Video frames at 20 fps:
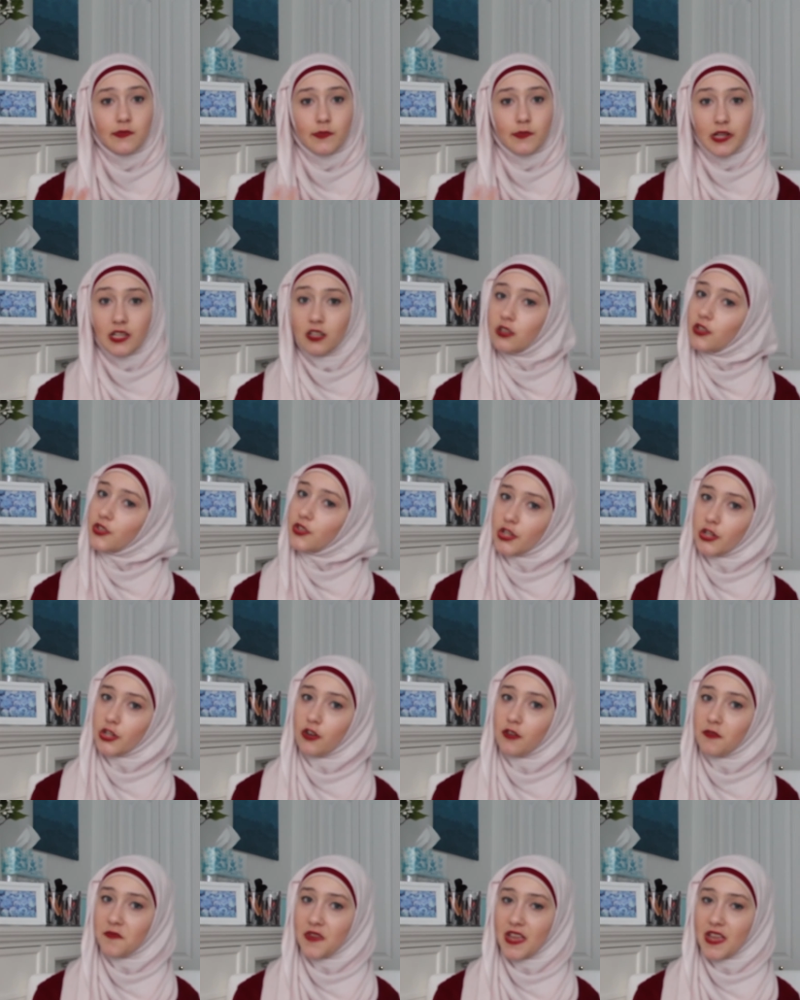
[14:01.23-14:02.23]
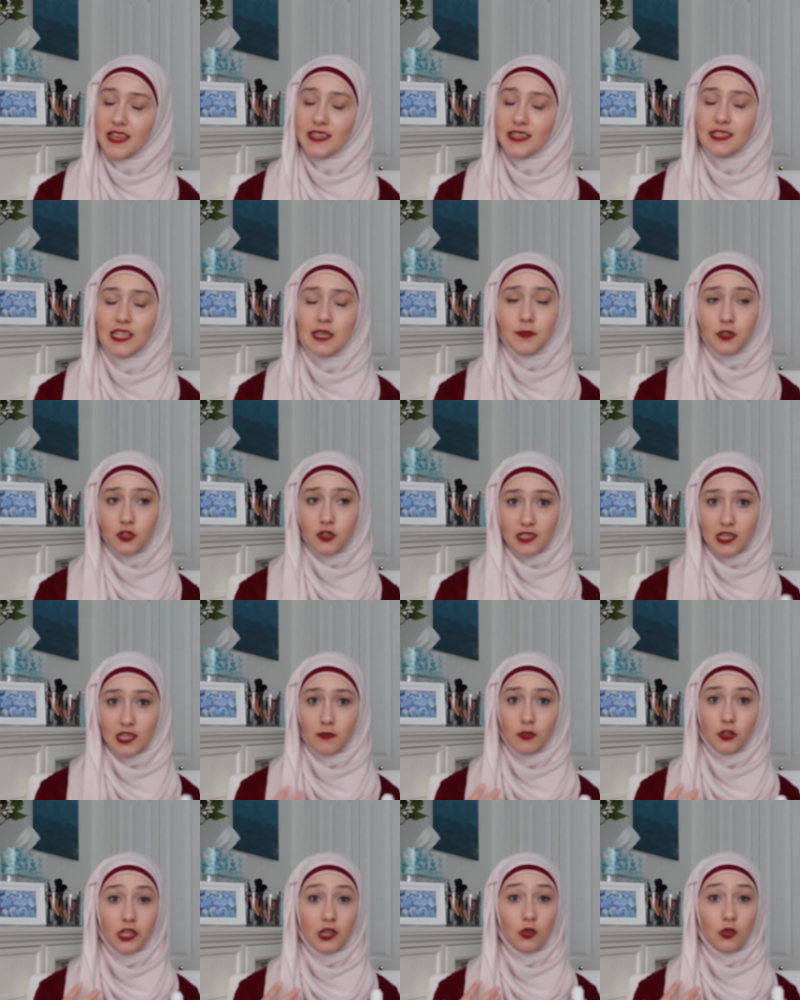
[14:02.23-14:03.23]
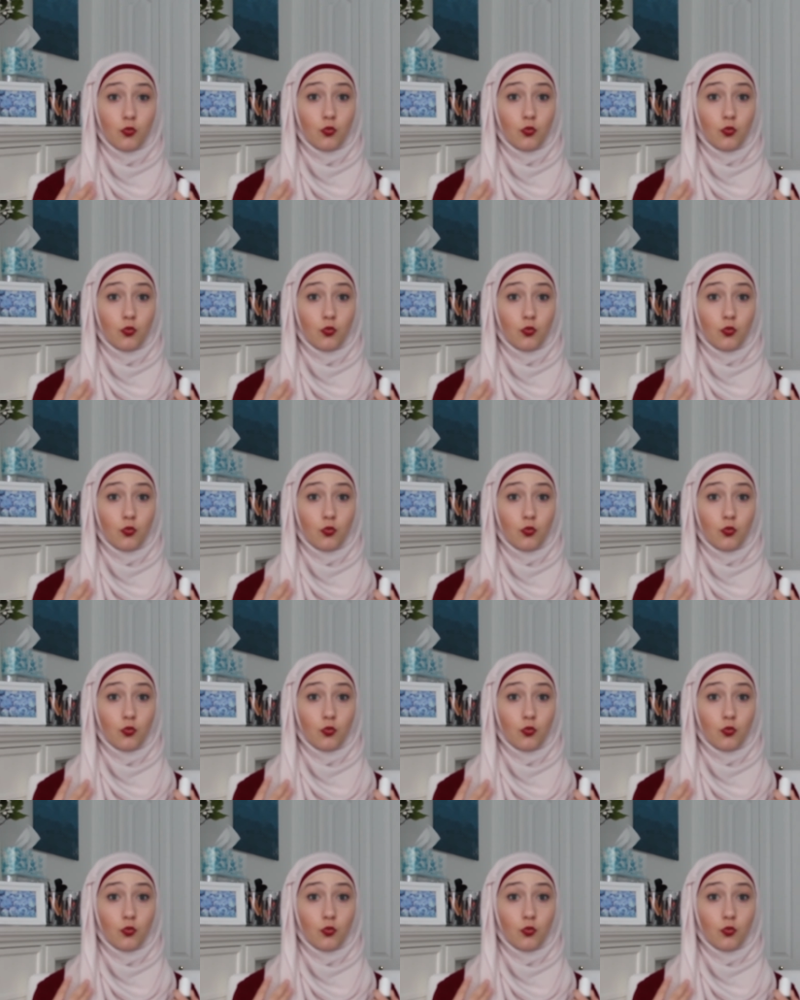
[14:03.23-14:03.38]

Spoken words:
wrinkles on your face, keeps your skin looking